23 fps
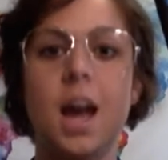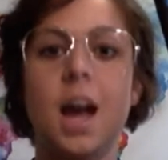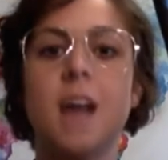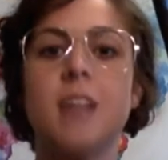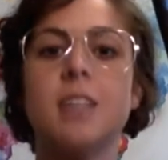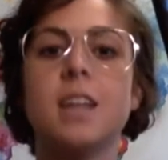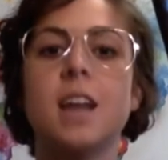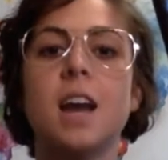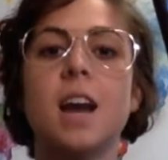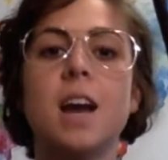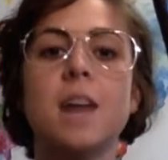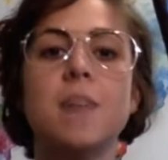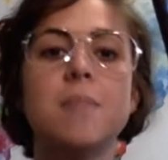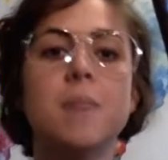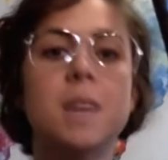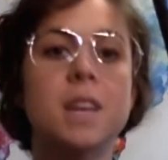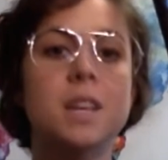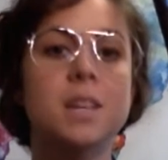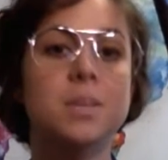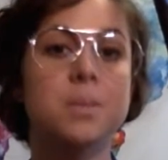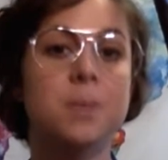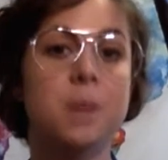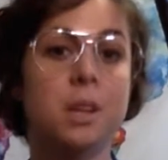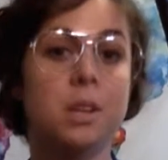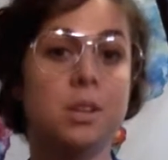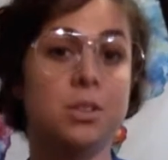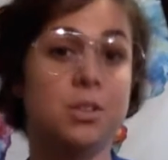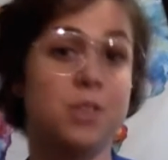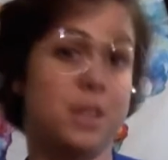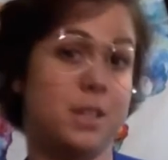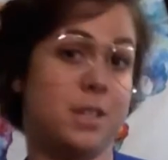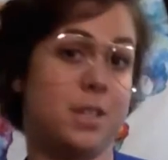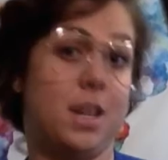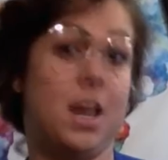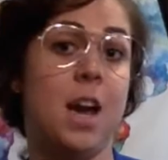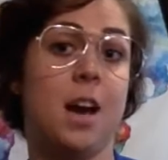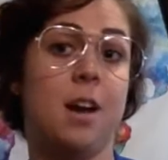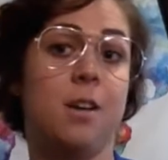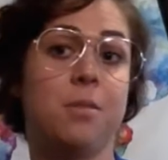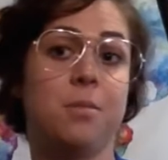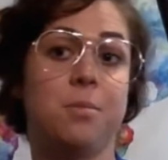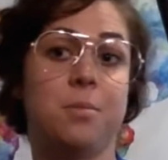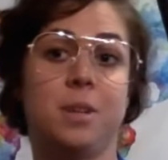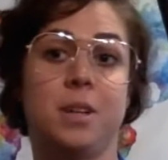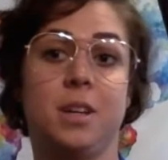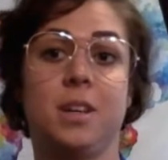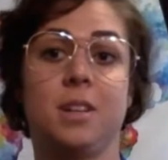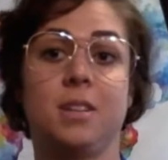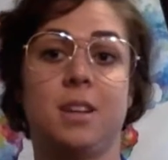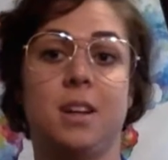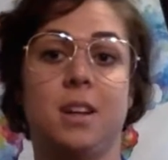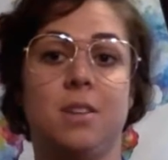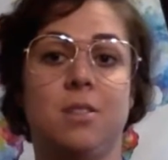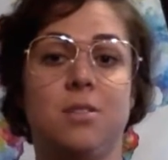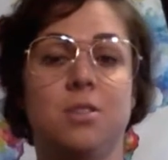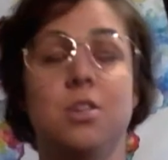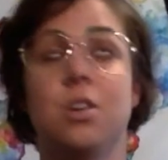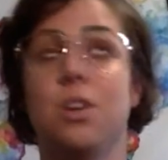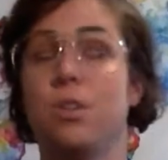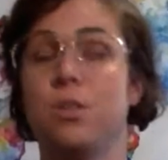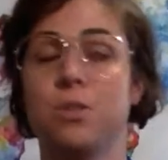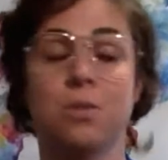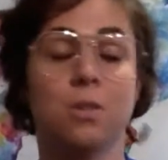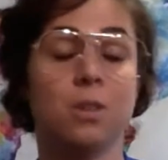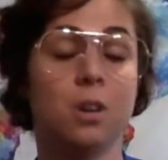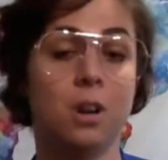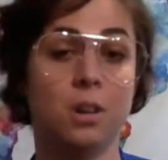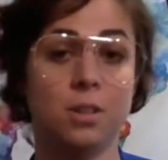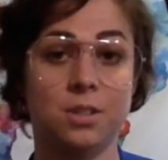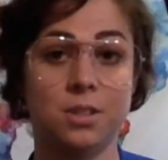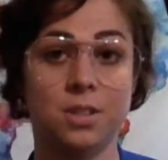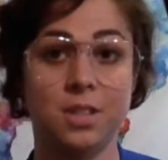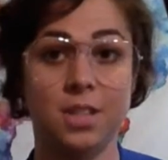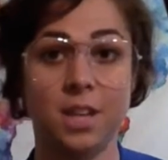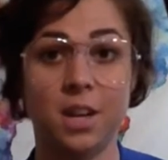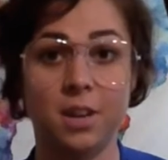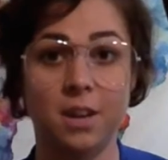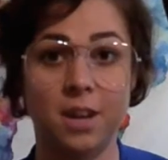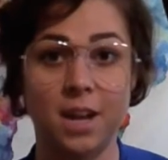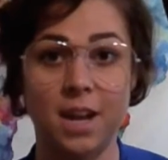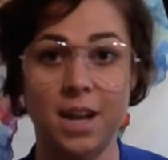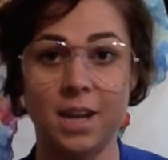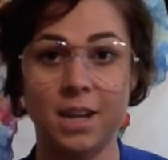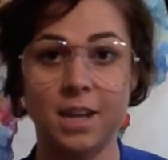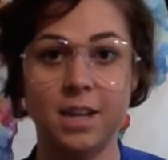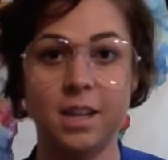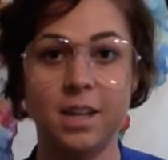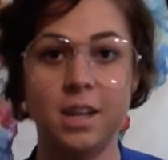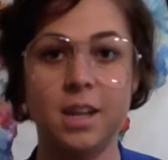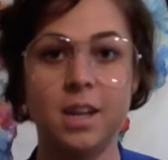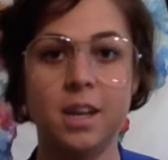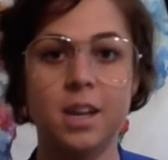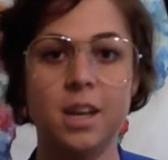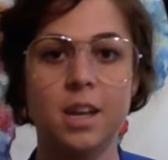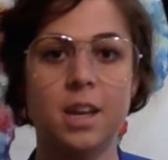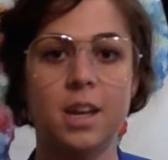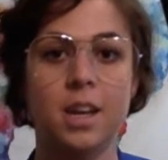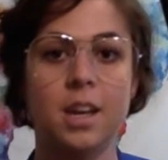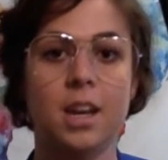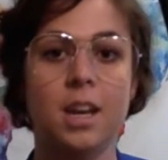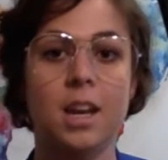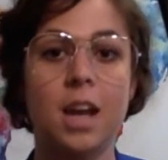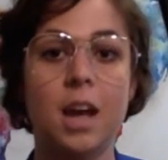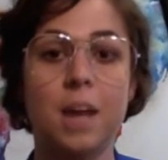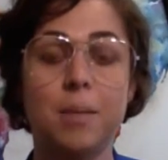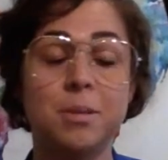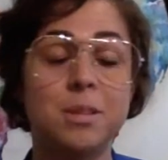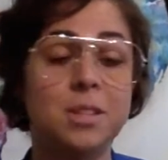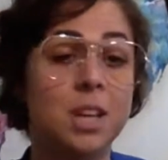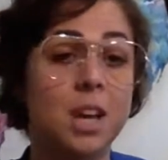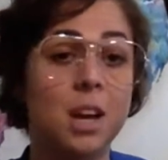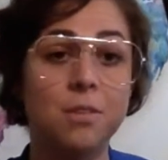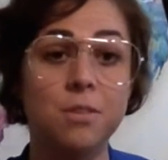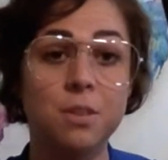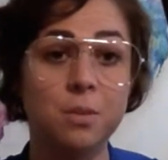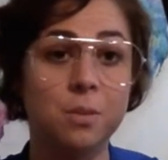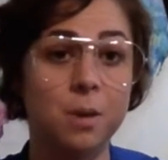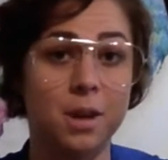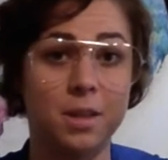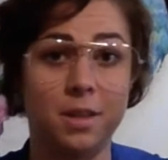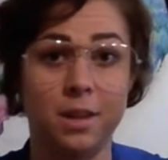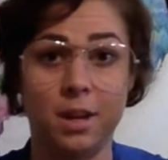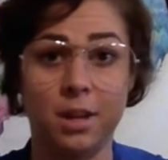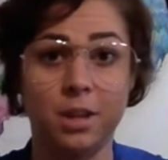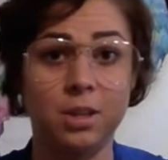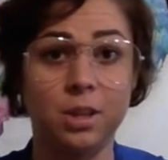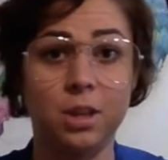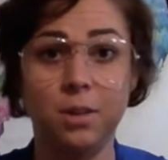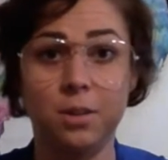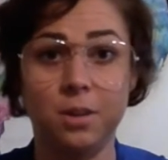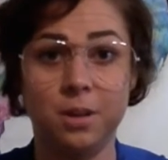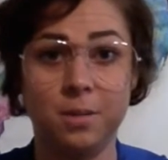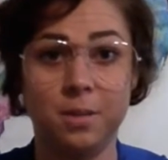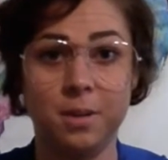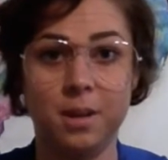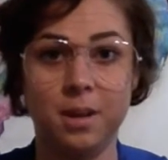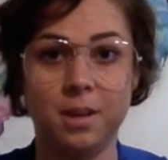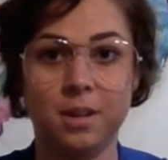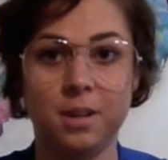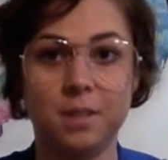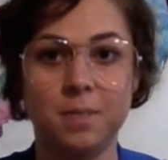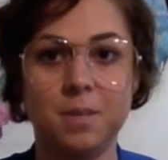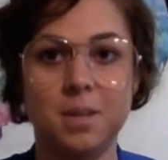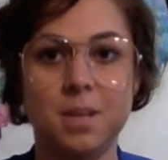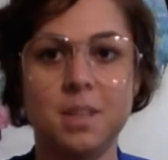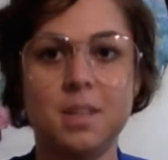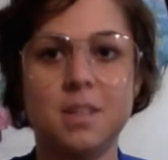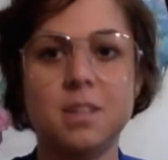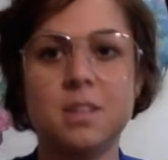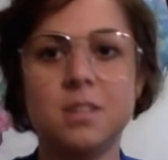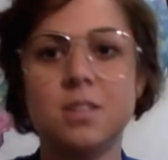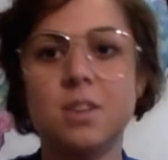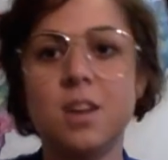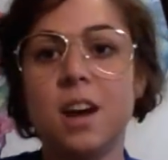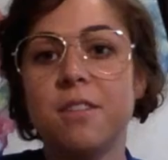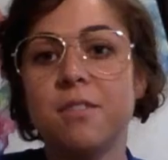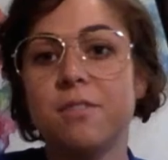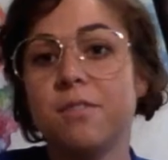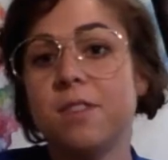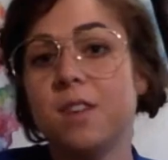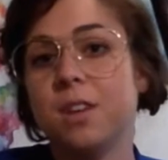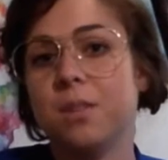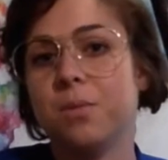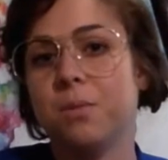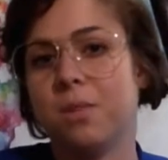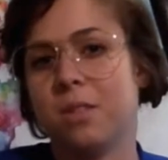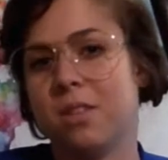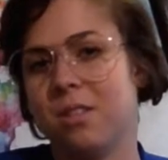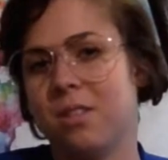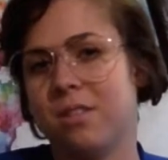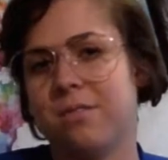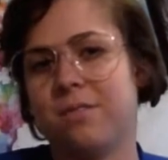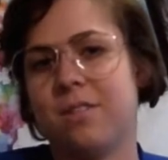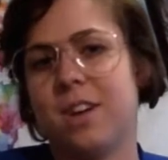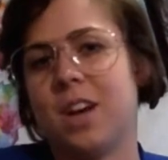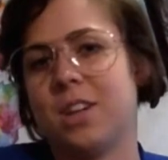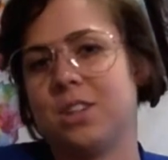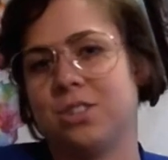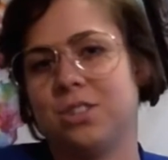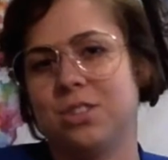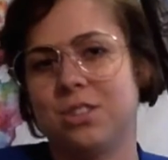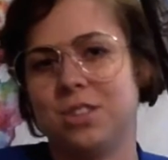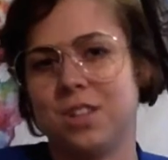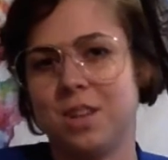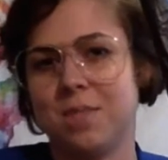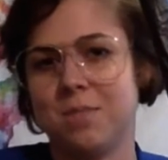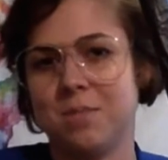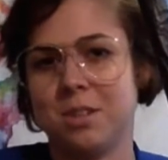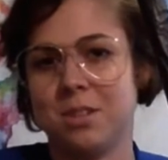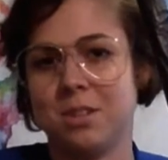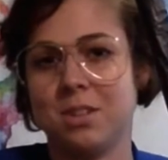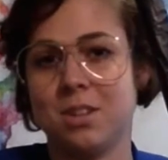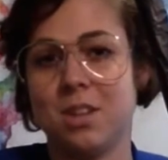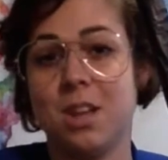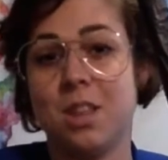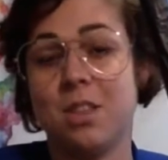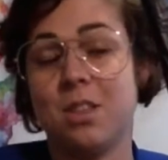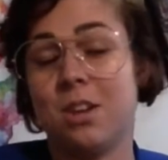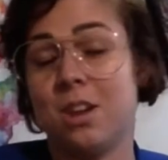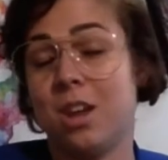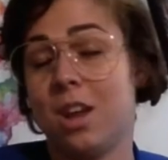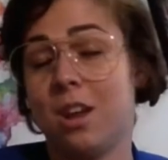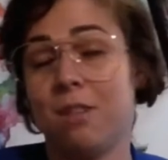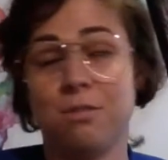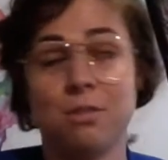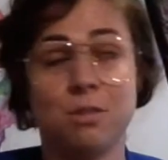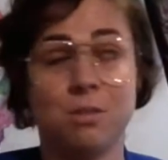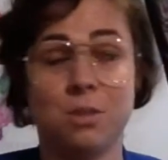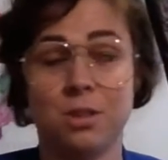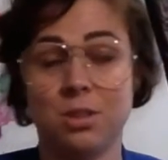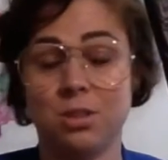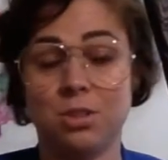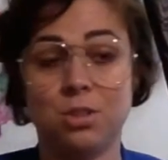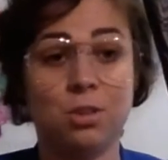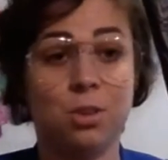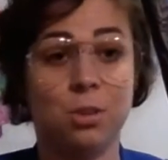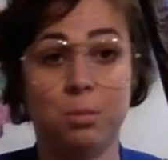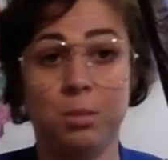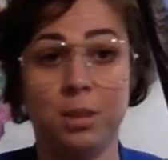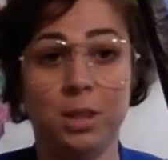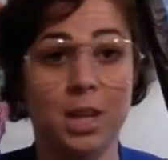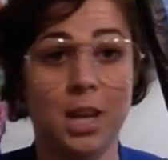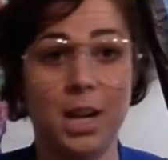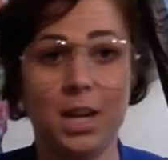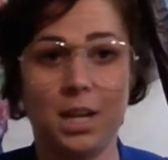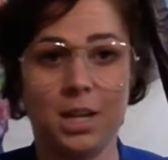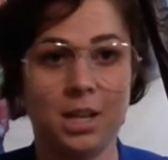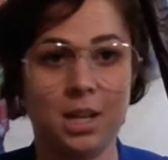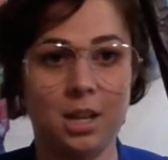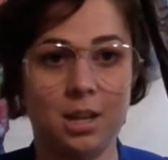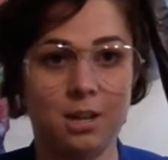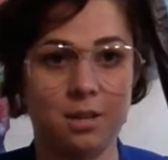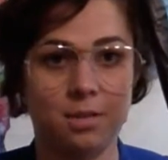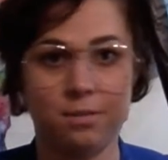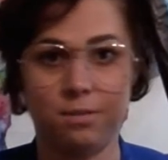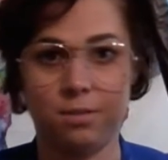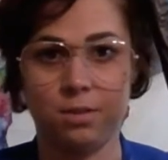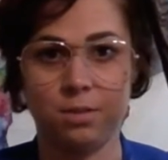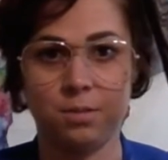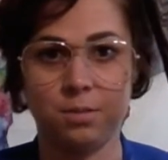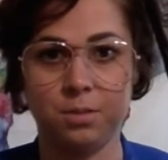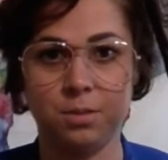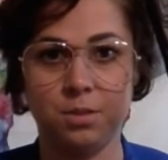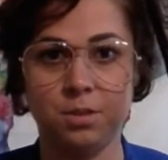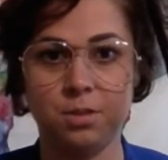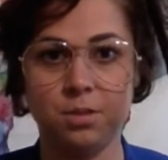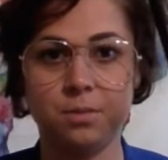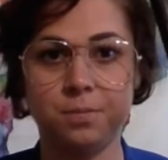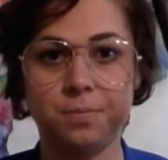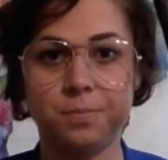As I may as well address now, because I know you are all staring at it. It happens everywhere that I go in America because it does not fit within the fashion statements that everyone so blindly conforms to.